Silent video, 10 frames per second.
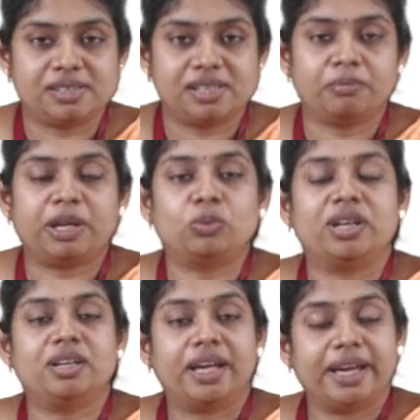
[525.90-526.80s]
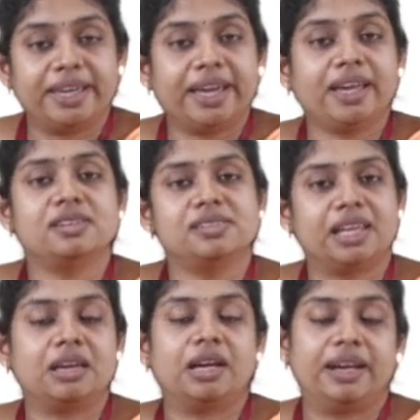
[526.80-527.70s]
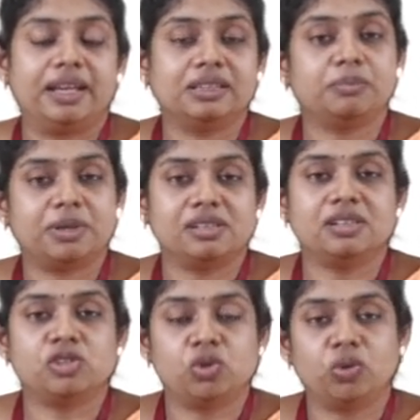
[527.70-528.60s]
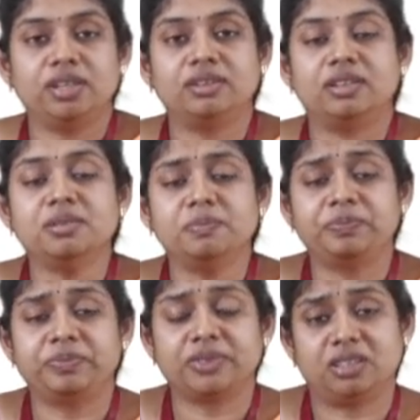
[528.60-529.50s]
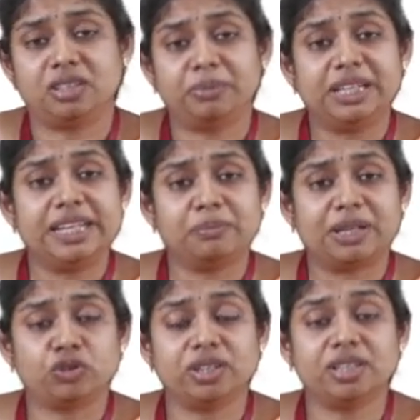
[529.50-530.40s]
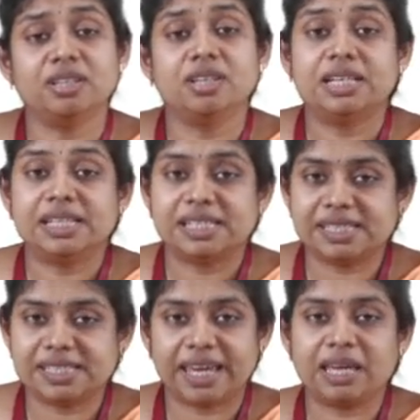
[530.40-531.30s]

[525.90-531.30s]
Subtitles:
part, one again the same another person is doing the building part for the same,